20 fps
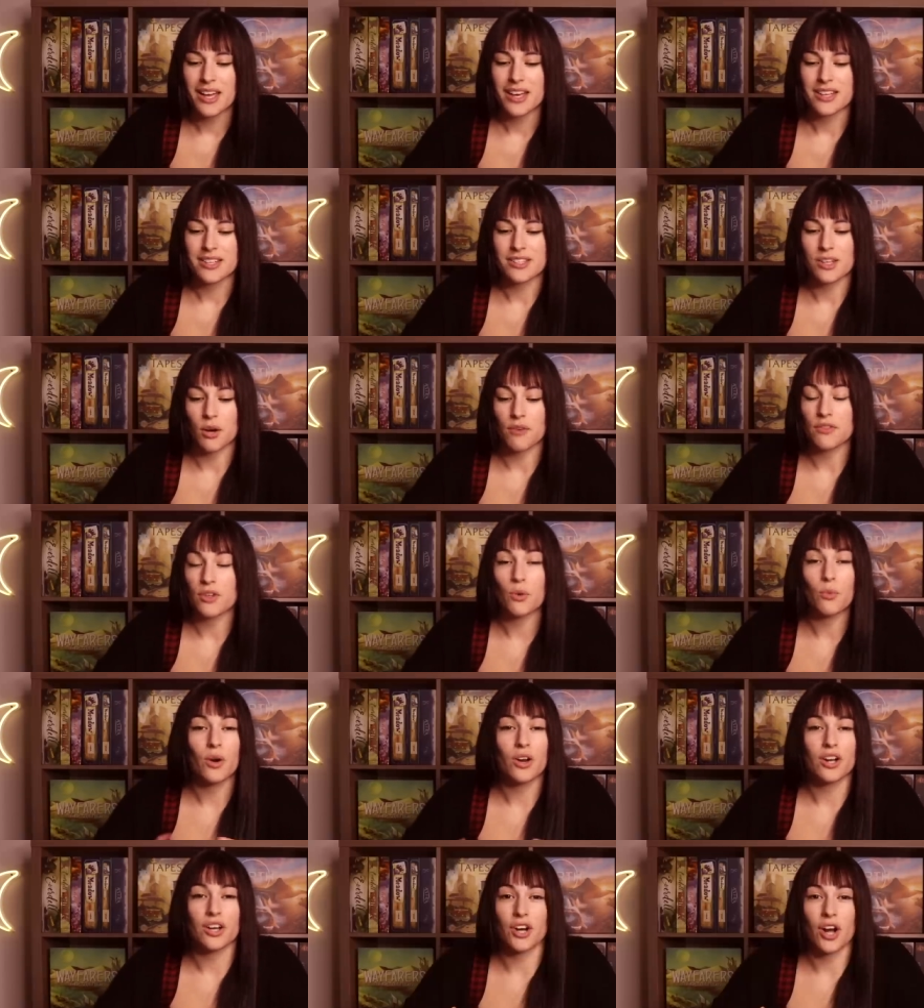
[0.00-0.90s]
So if they're
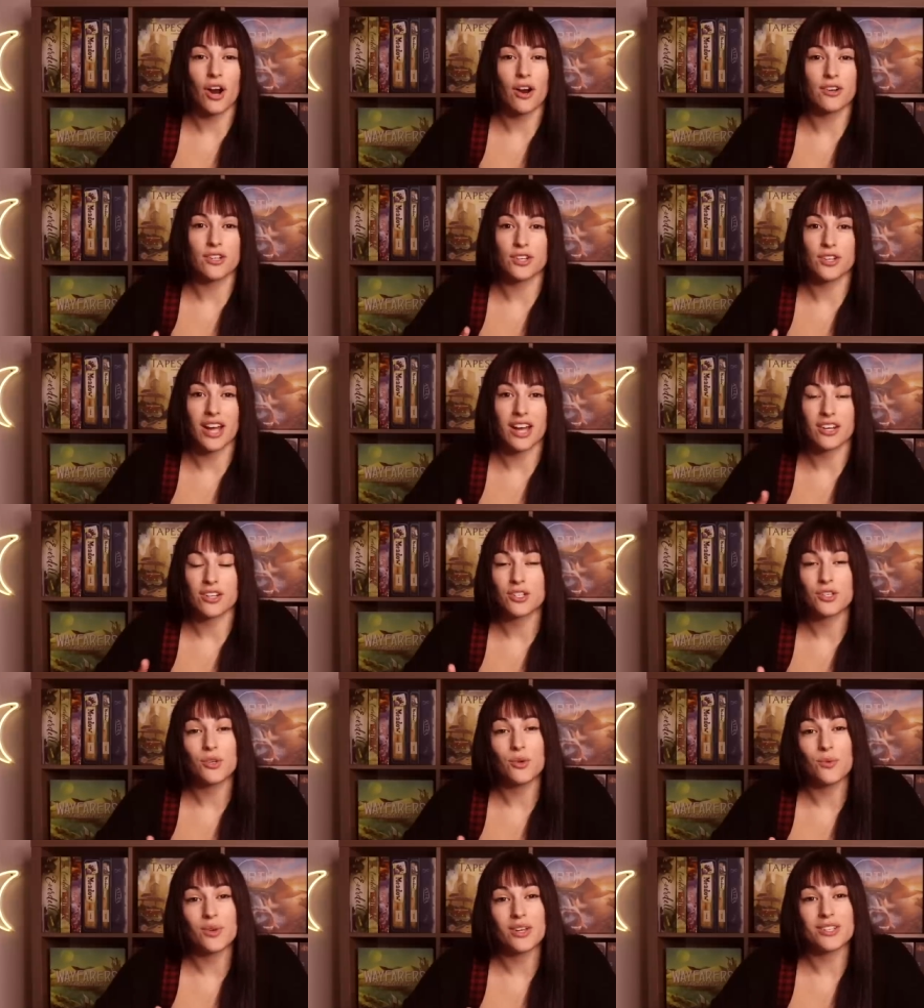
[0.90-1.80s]
working hard, you're getting
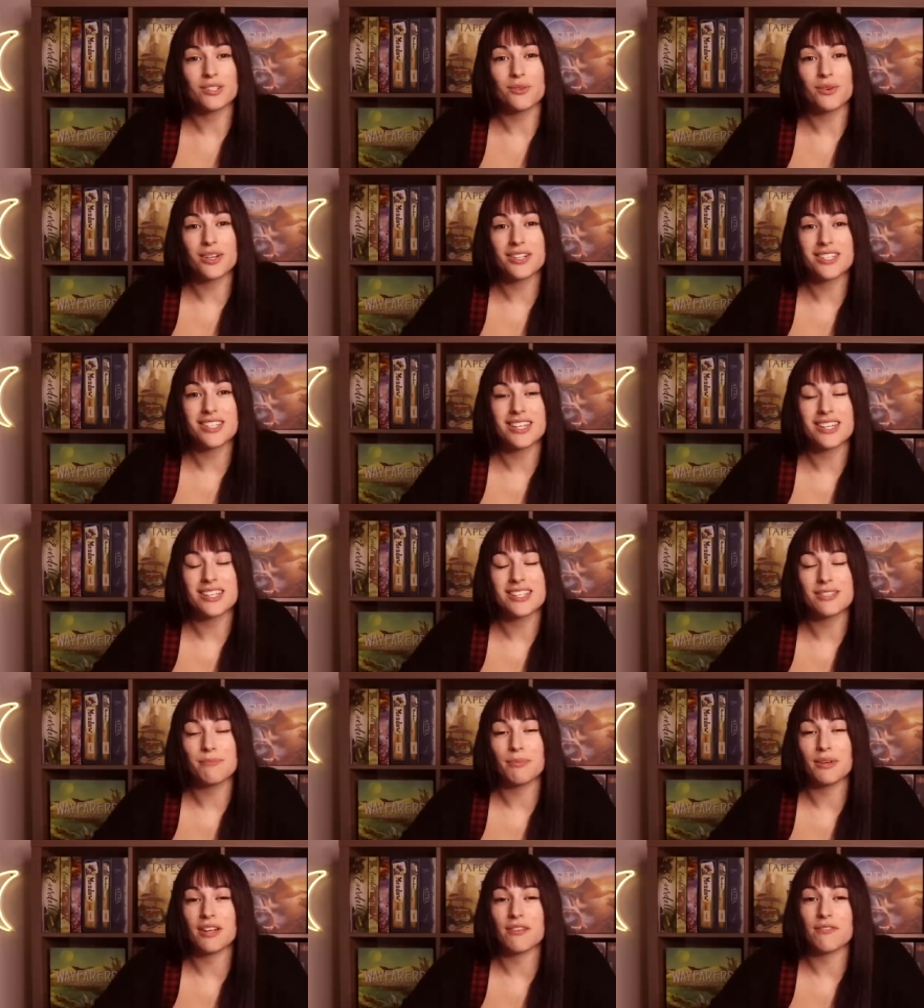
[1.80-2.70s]
two resources,
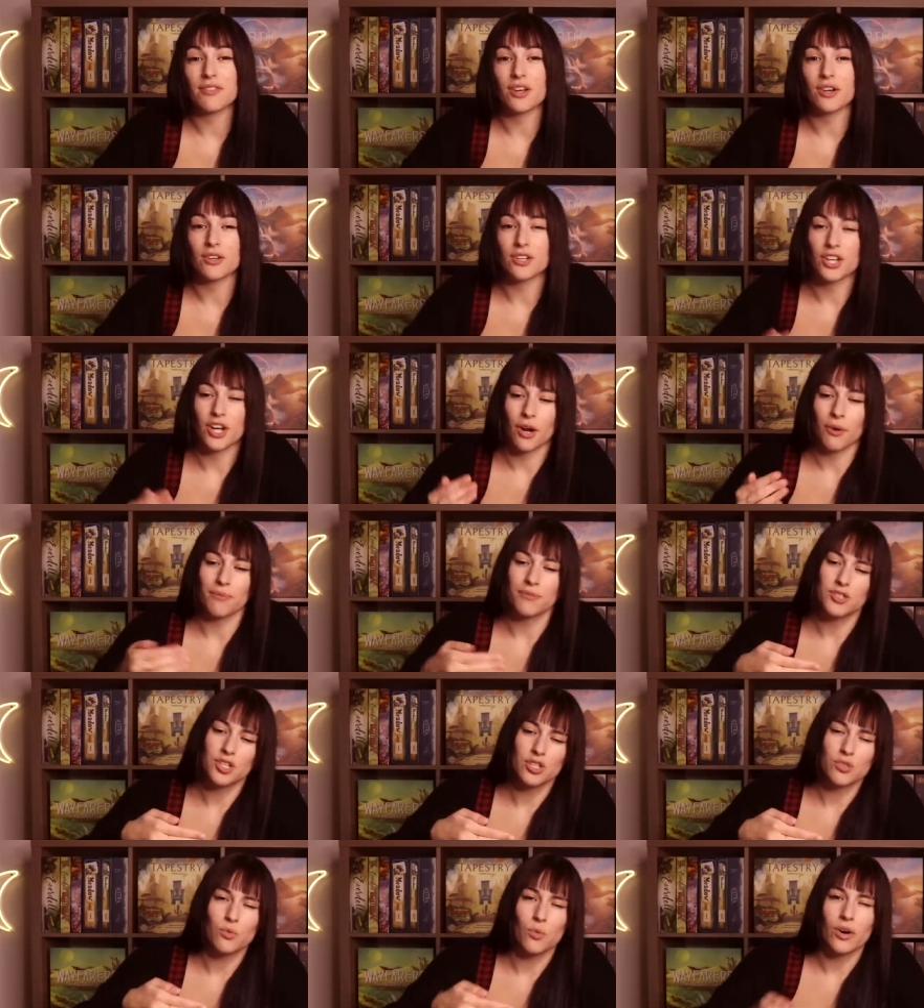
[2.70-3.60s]
but if they're, you know,
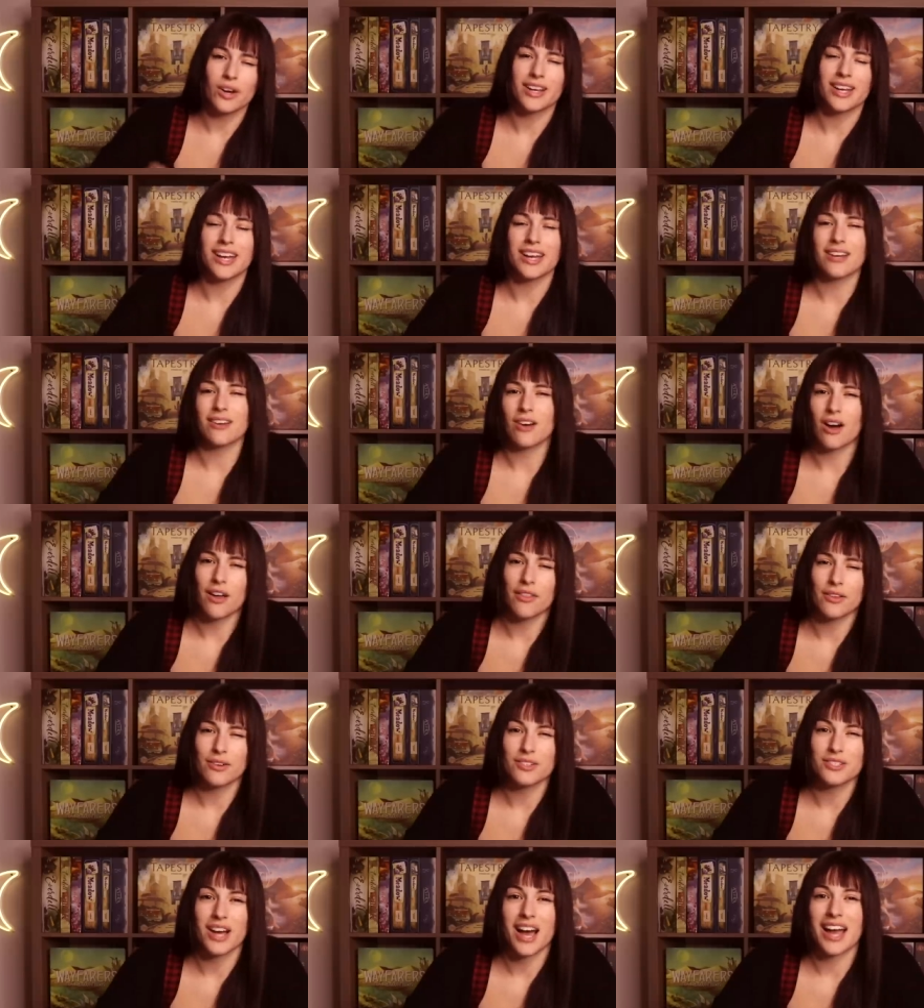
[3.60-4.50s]
just working on
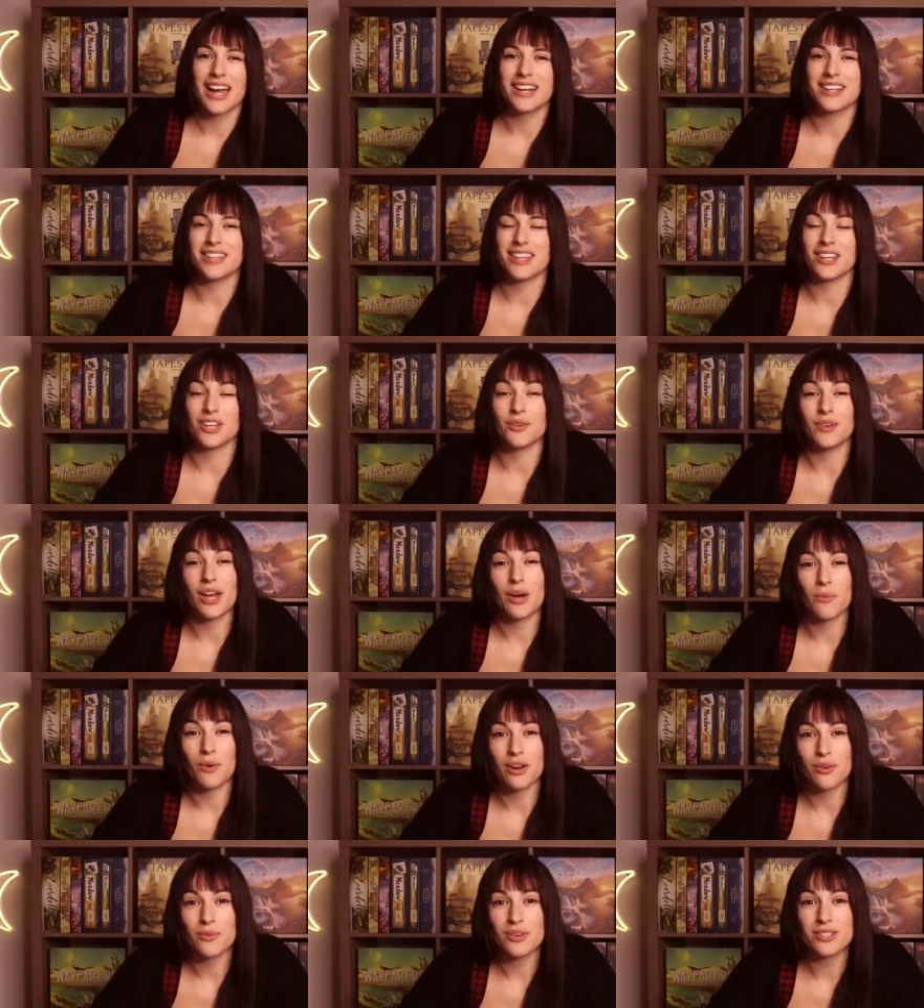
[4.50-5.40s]
their side, then you get
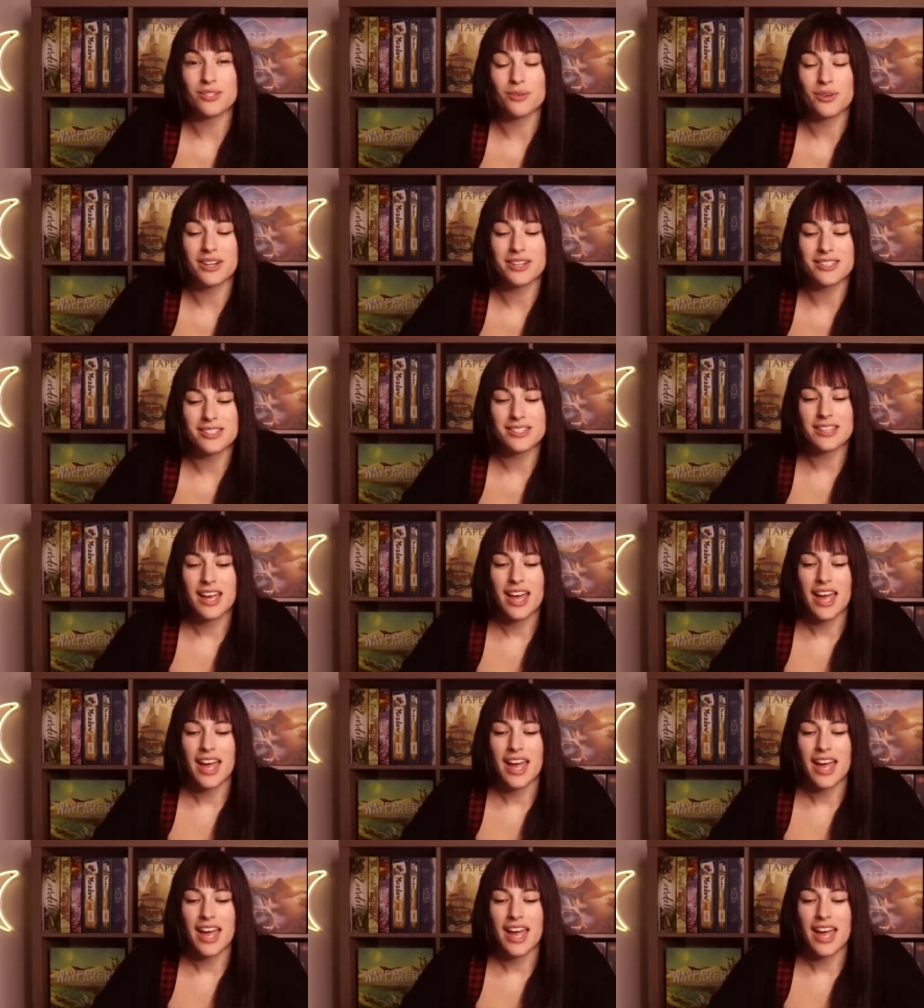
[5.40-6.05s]
one resource.